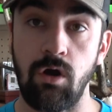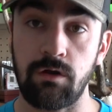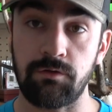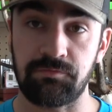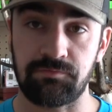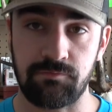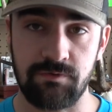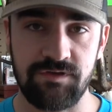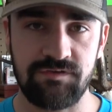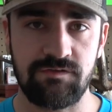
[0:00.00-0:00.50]
are
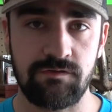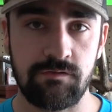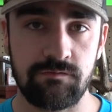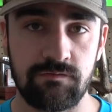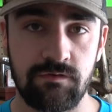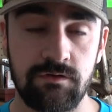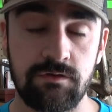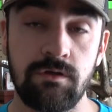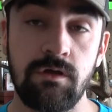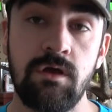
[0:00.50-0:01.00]

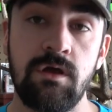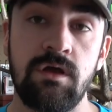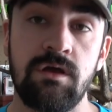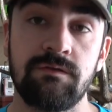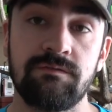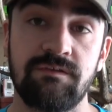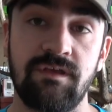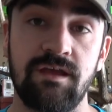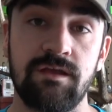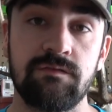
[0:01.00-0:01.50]
3-season
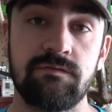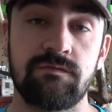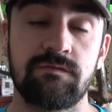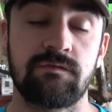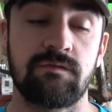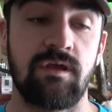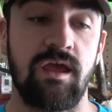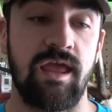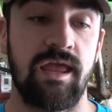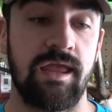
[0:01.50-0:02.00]

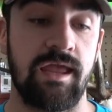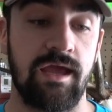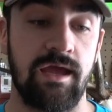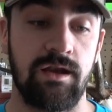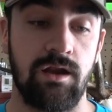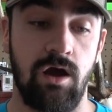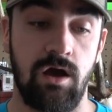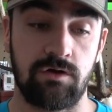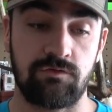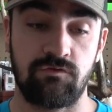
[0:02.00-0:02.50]
tents,
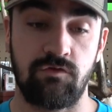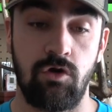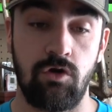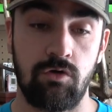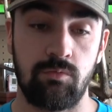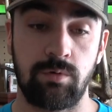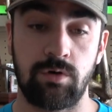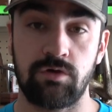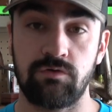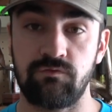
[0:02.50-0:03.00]
and
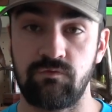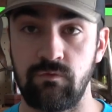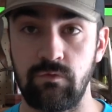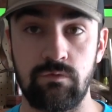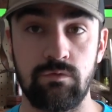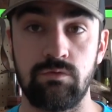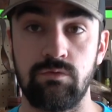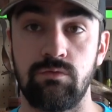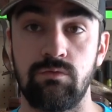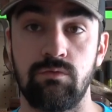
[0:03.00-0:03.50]
October
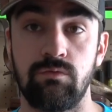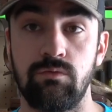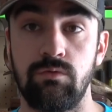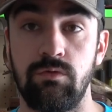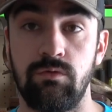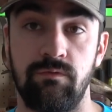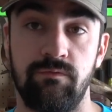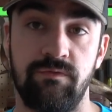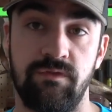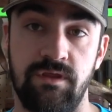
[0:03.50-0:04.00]
to
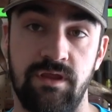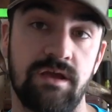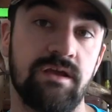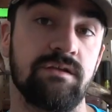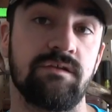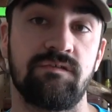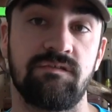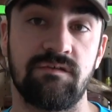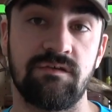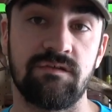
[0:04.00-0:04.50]
the
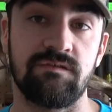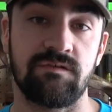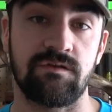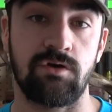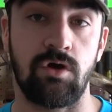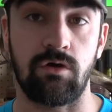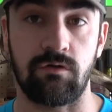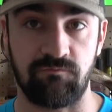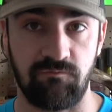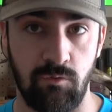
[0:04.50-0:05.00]
end of
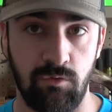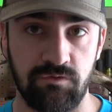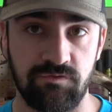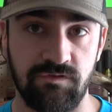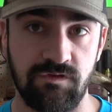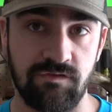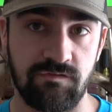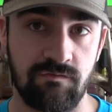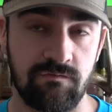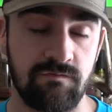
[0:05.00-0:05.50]
season are
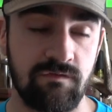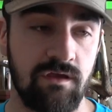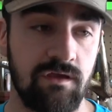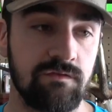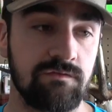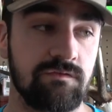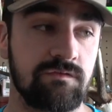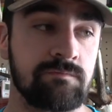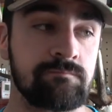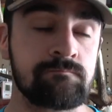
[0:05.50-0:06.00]
4-season
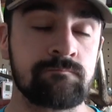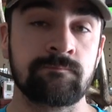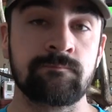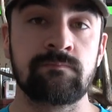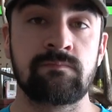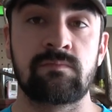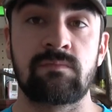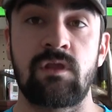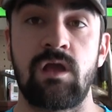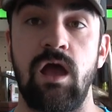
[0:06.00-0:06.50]
tents.
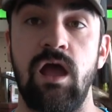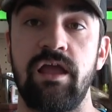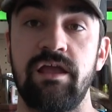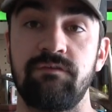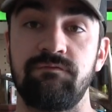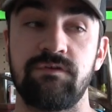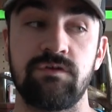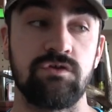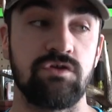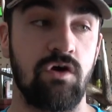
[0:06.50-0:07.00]

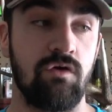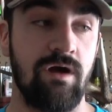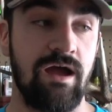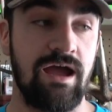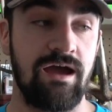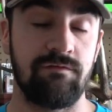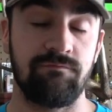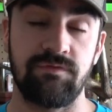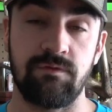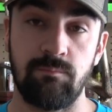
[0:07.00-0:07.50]
If you don't
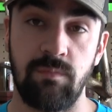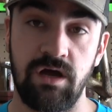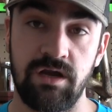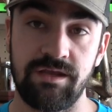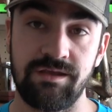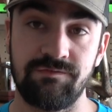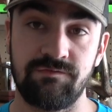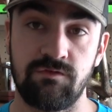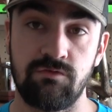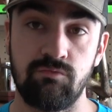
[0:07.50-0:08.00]
have the
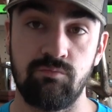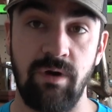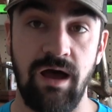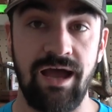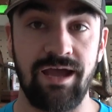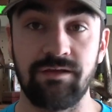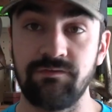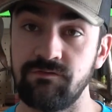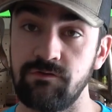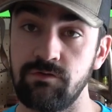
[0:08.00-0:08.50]
money to
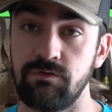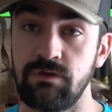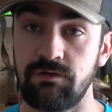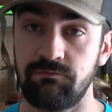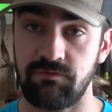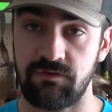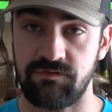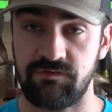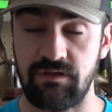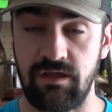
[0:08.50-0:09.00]
buy 2
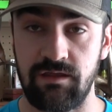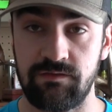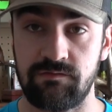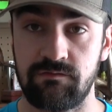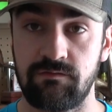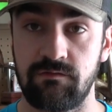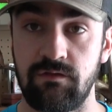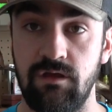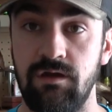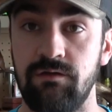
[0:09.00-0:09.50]
different
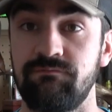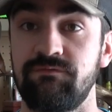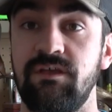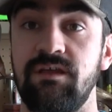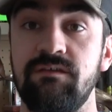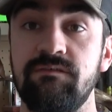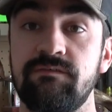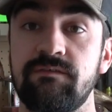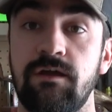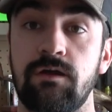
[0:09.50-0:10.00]
sets of
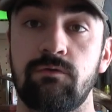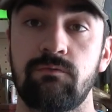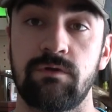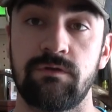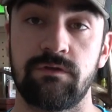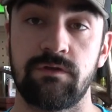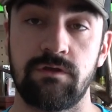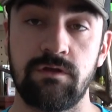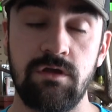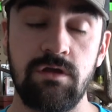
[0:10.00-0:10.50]
tents that are
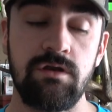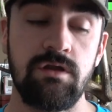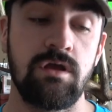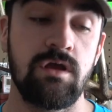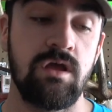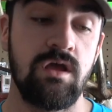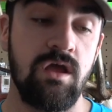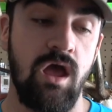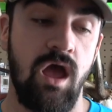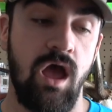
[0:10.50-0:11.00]
really good,
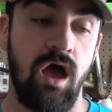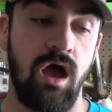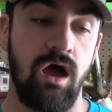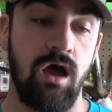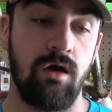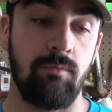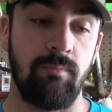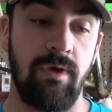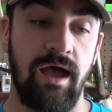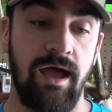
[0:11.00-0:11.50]

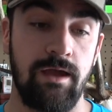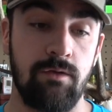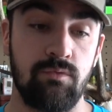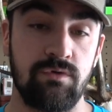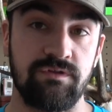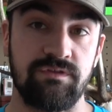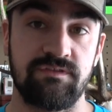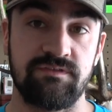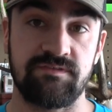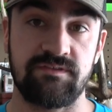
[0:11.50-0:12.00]
I
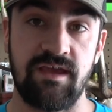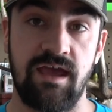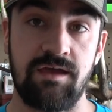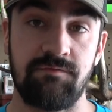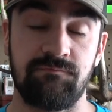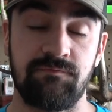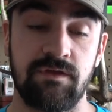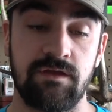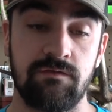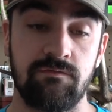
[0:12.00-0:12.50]
would
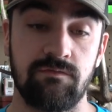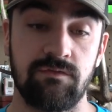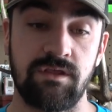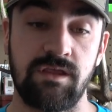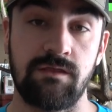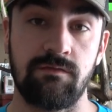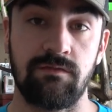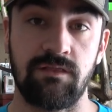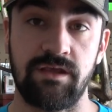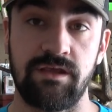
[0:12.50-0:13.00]

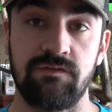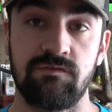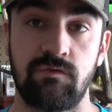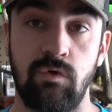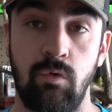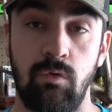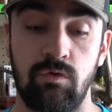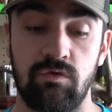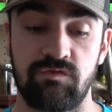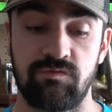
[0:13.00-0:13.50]
definitely lean
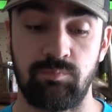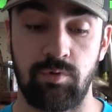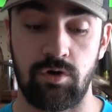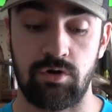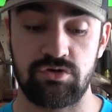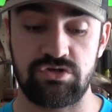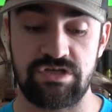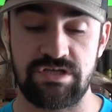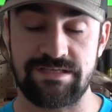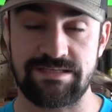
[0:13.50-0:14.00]
towards
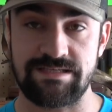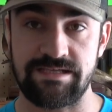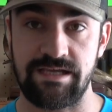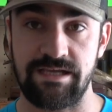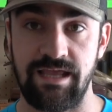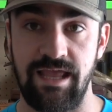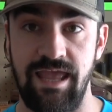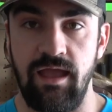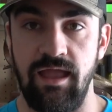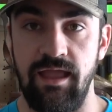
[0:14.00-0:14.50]

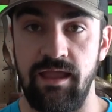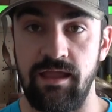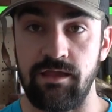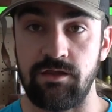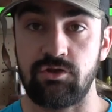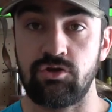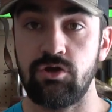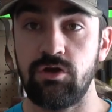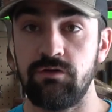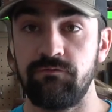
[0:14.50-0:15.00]
purchasing
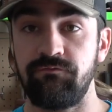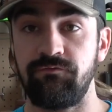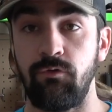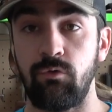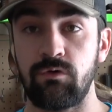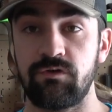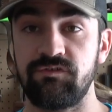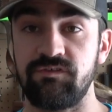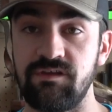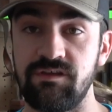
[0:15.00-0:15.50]
a good
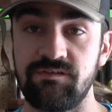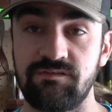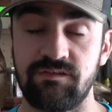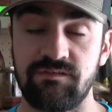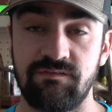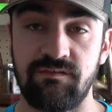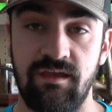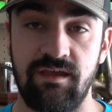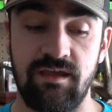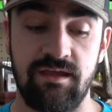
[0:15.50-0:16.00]

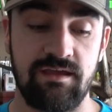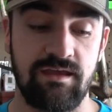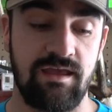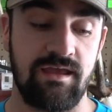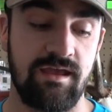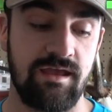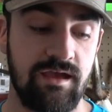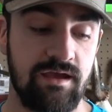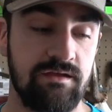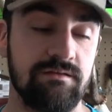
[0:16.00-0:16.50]
4-season tent
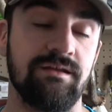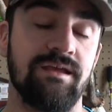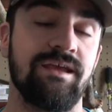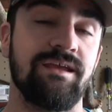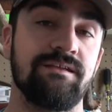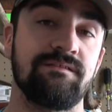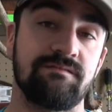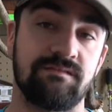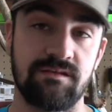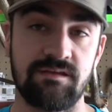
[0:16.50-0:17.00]
and
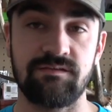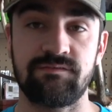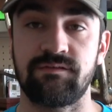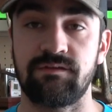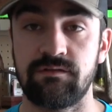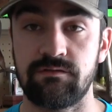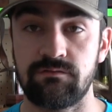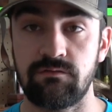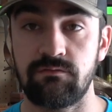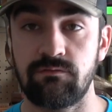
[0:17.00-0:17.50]
a
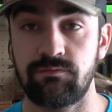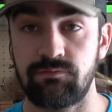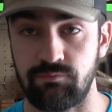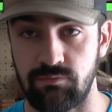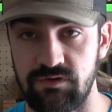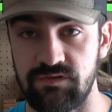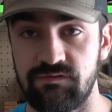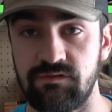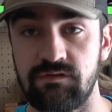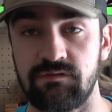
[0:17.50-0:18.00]
decent
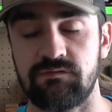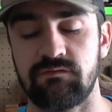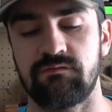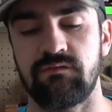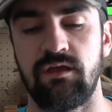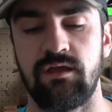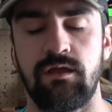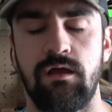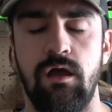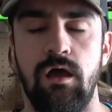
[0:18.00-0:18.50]
3-season
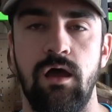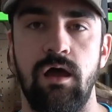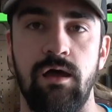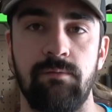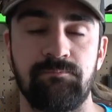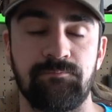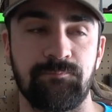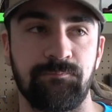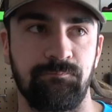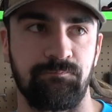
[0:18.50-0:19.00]
tent.
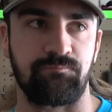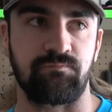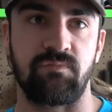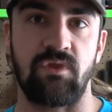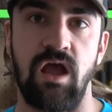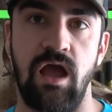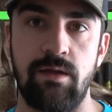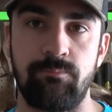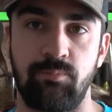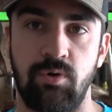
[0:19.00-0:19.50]

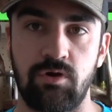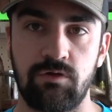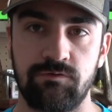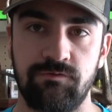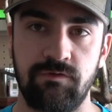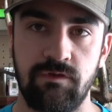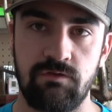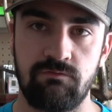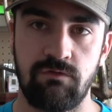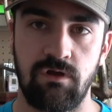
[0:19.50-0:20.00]
I
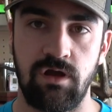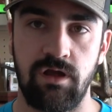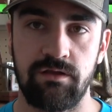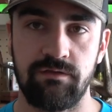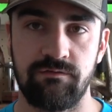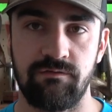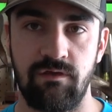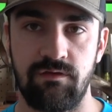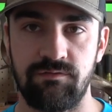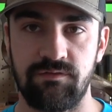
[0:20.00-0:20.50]
personally
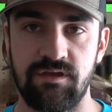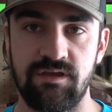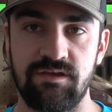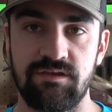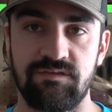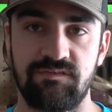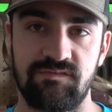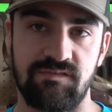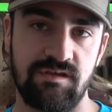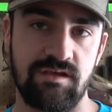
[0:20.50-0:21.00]
run
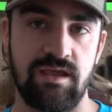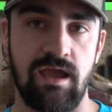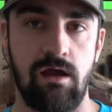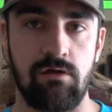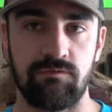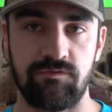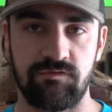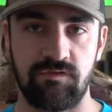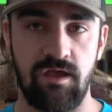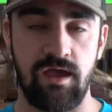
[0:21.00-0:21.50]
the Seek
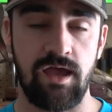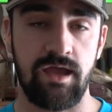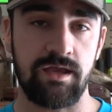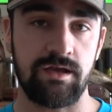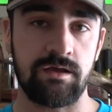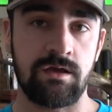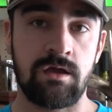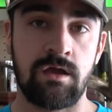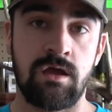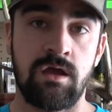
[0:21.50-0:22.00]

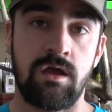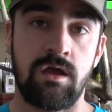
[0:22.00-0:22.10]
Outside